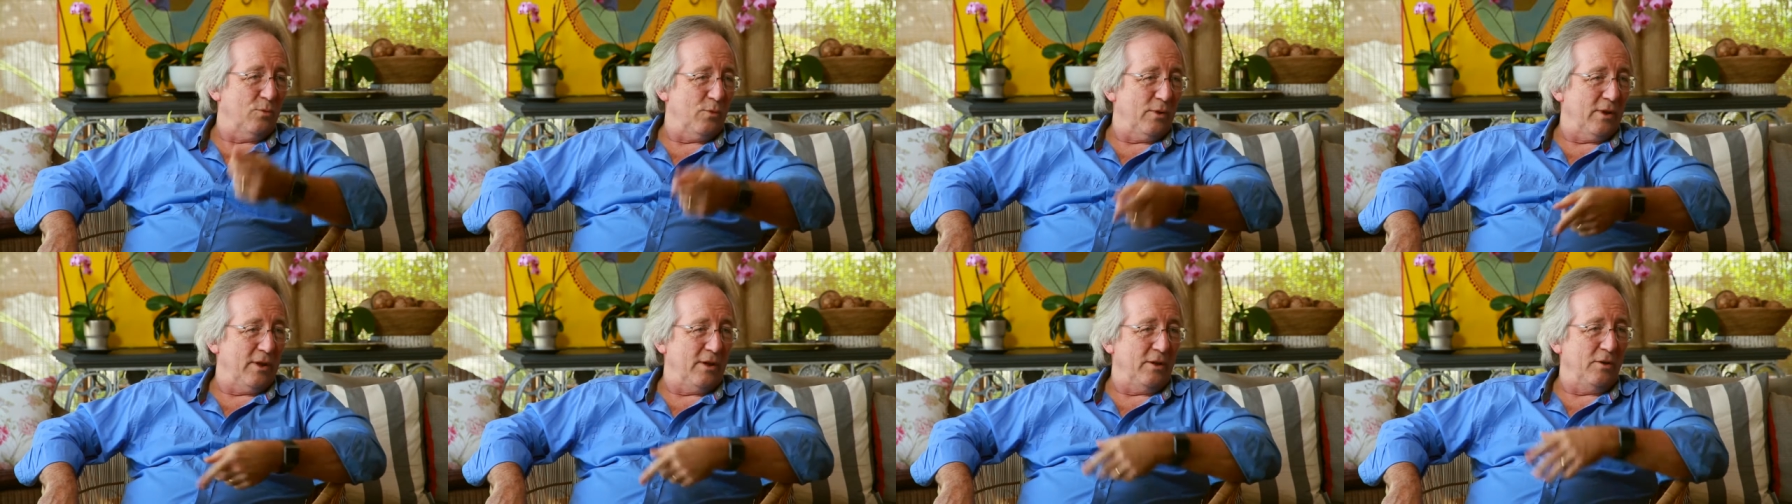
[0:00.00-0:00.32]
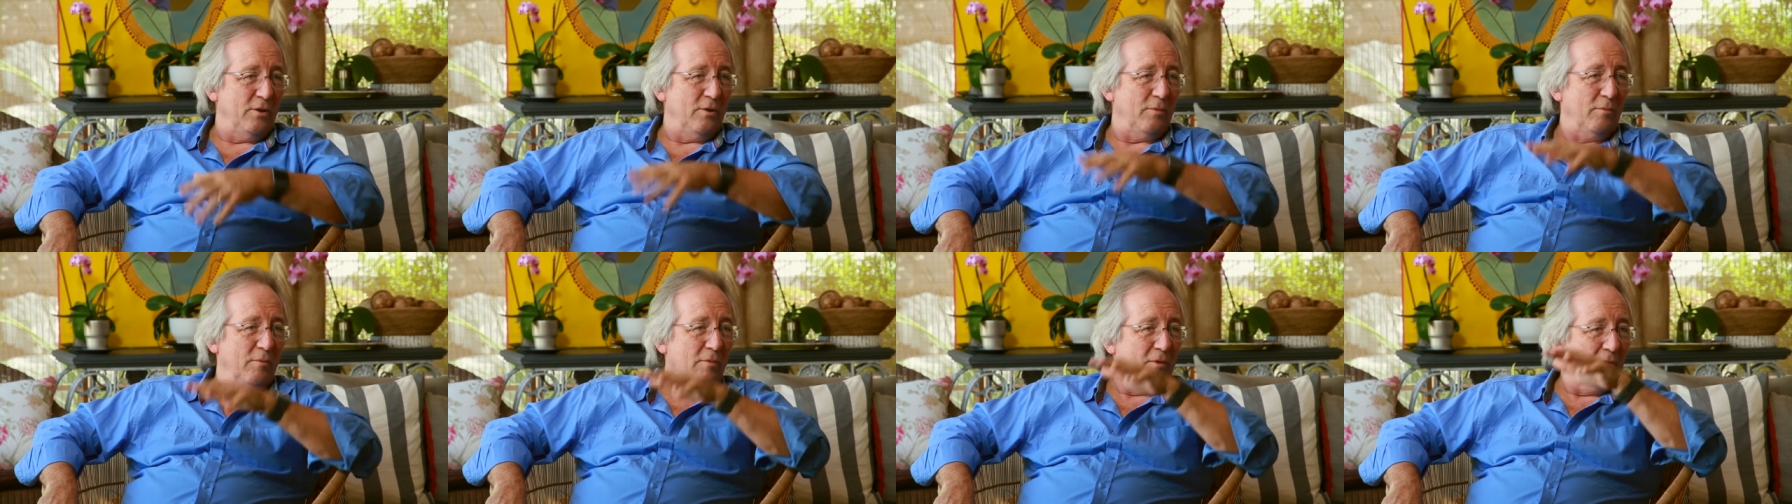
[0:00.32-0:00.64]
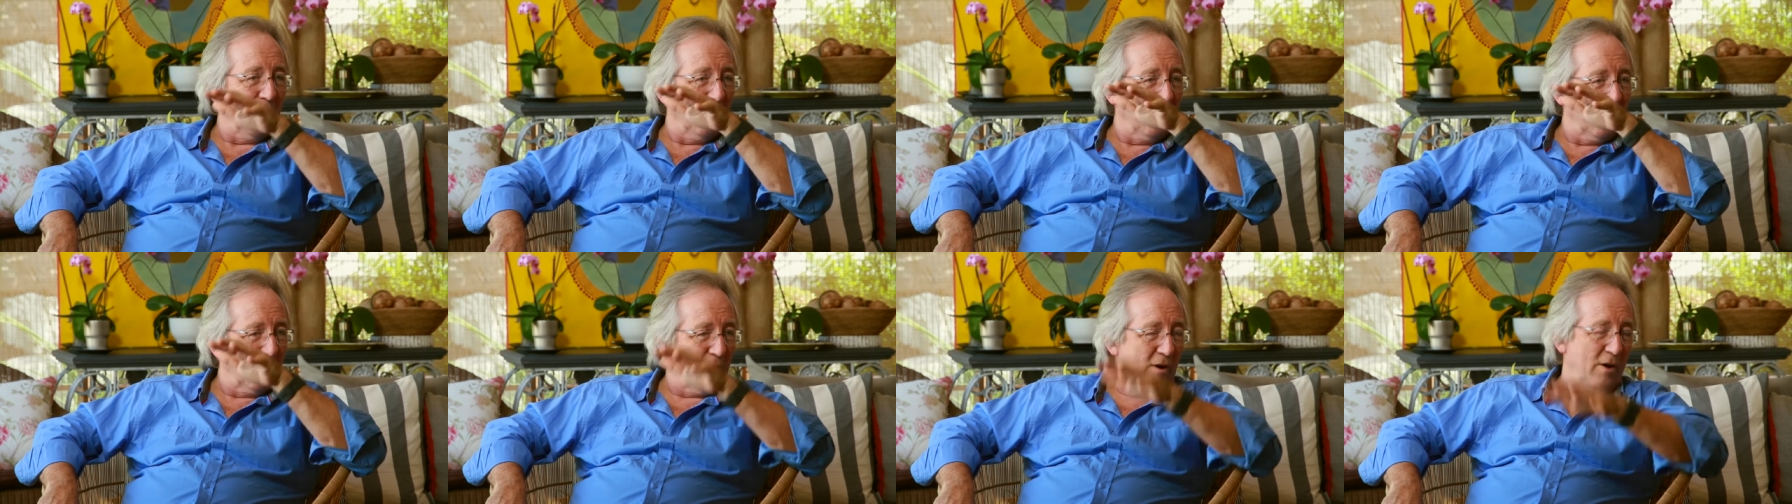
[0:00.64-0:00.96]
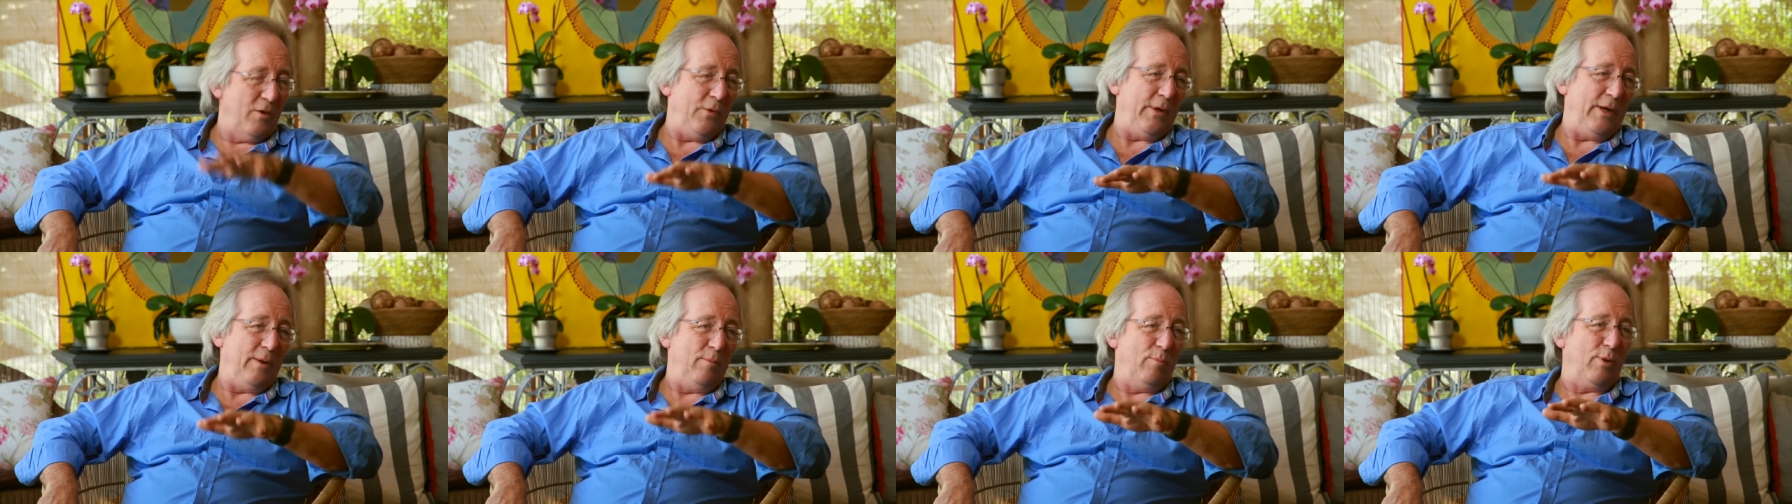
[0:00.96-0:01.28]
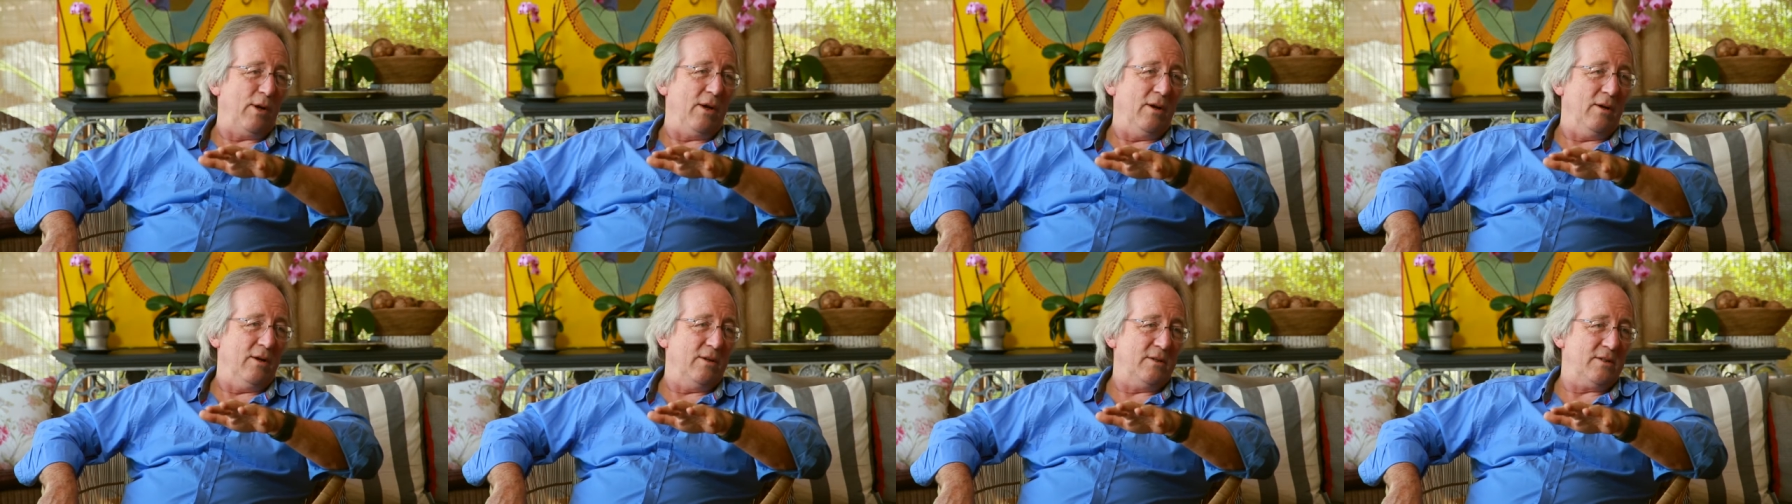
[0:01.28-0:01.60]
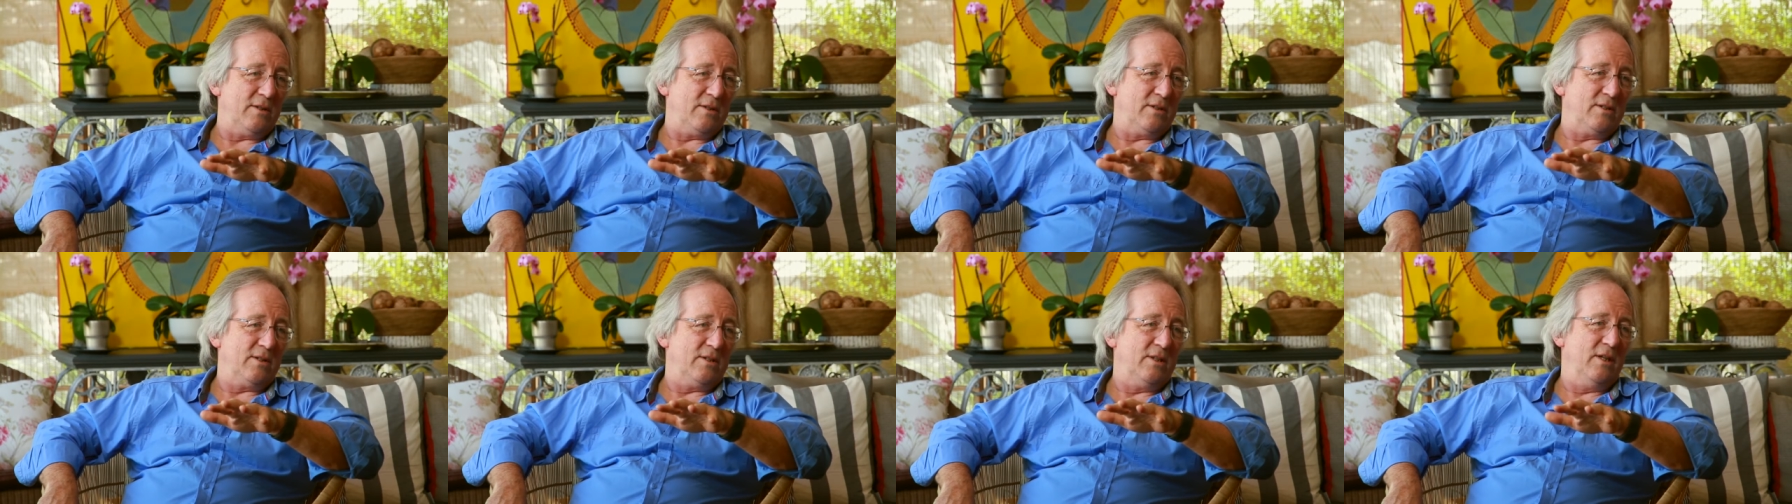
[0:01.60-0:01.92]
where you're growing
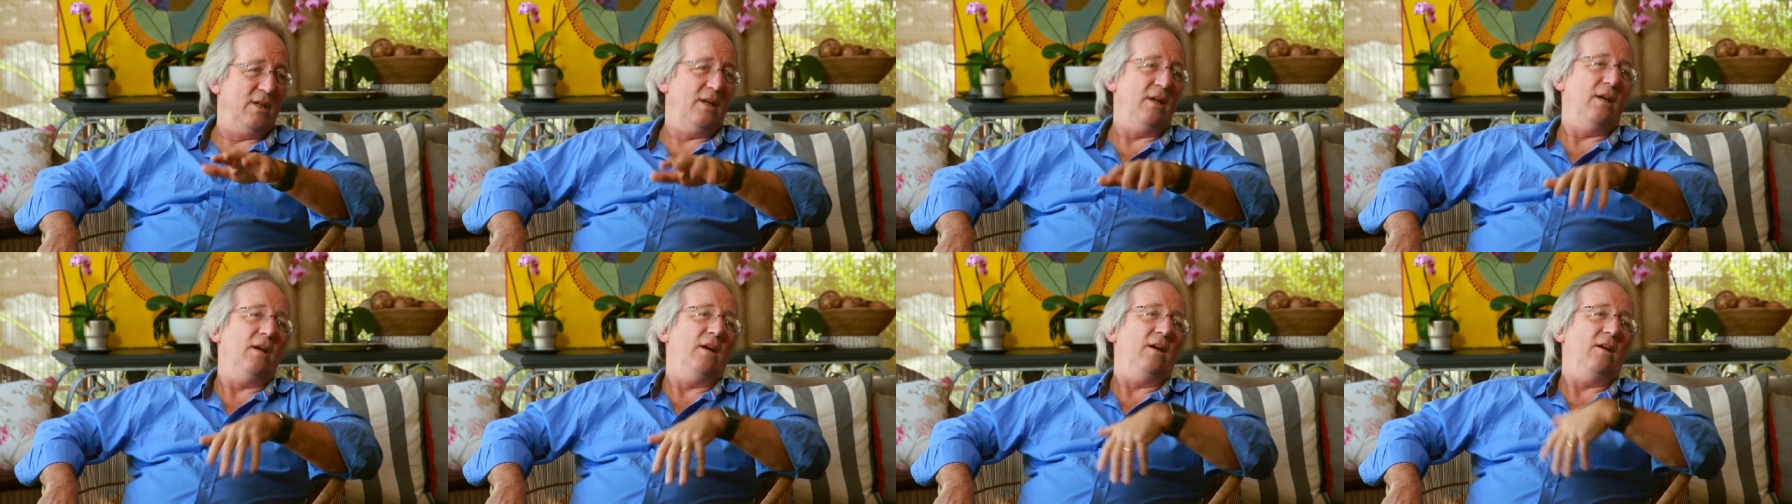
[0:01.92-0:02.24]
plants.